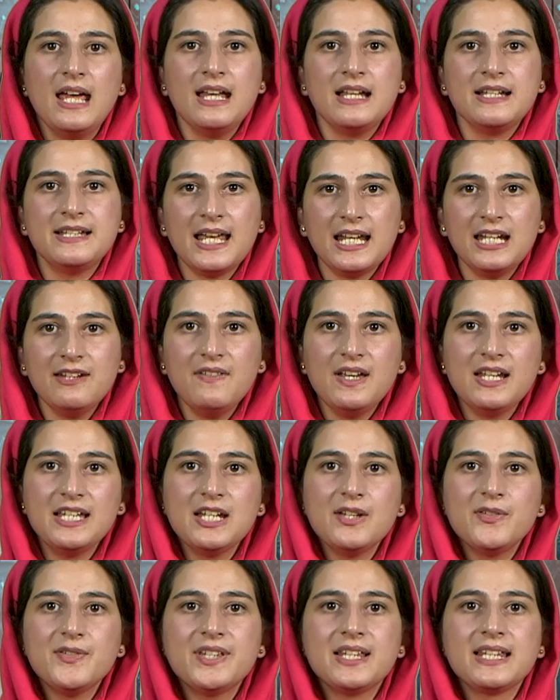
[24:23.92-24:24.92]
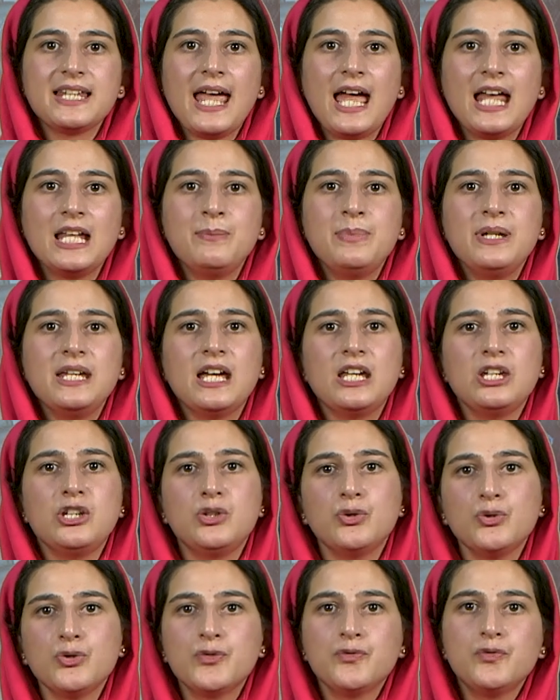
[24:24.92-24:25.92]
Derivatives can be a
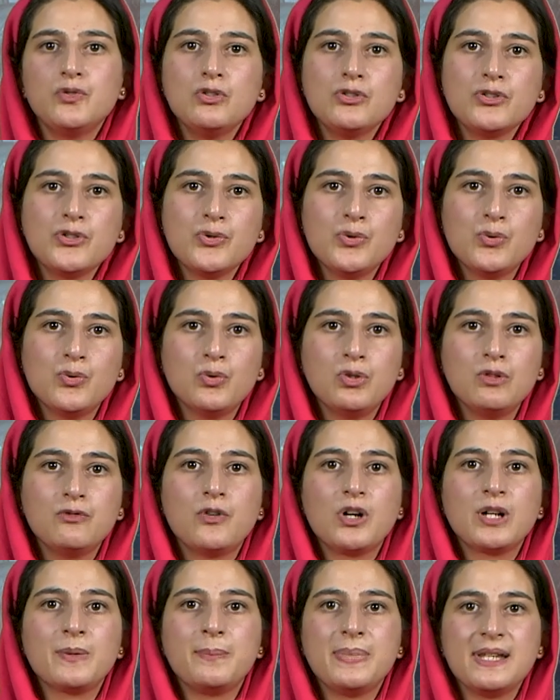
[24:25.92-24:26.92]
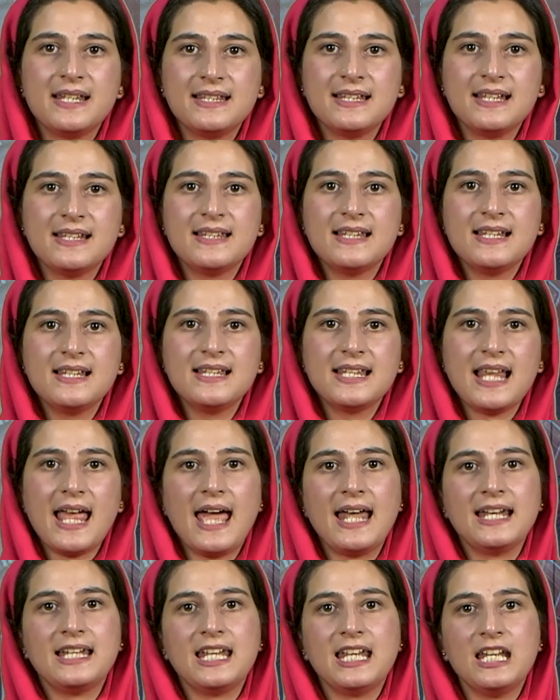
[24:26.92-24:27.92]
useful tool for businesses
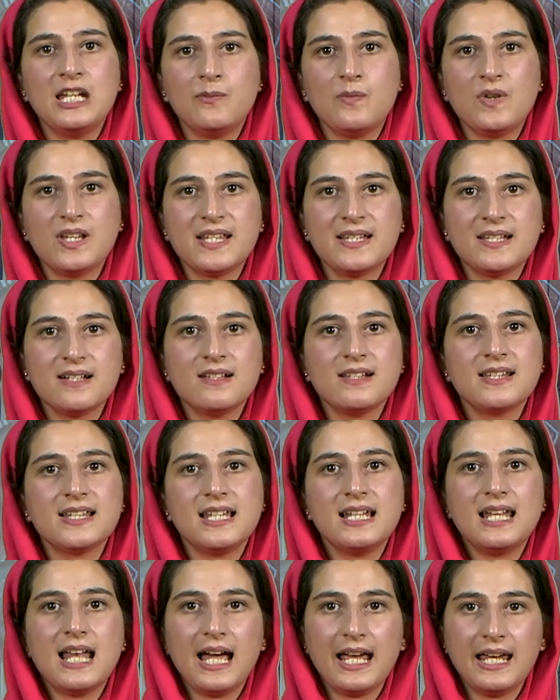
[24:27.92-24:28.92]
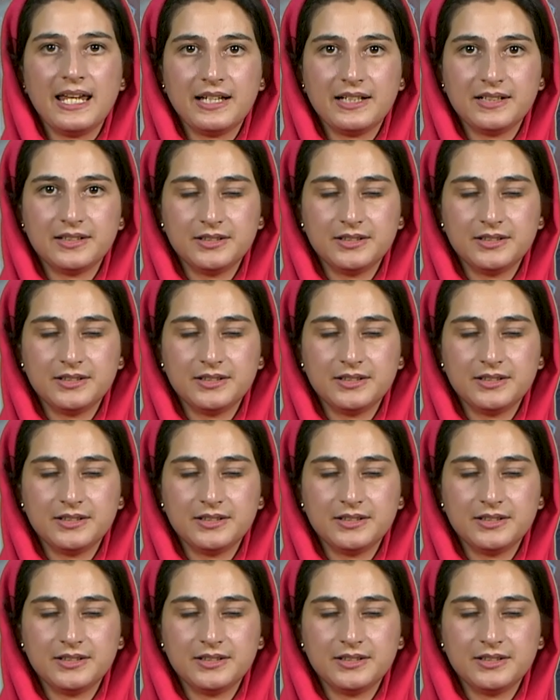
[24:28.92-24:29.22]
and investors alike.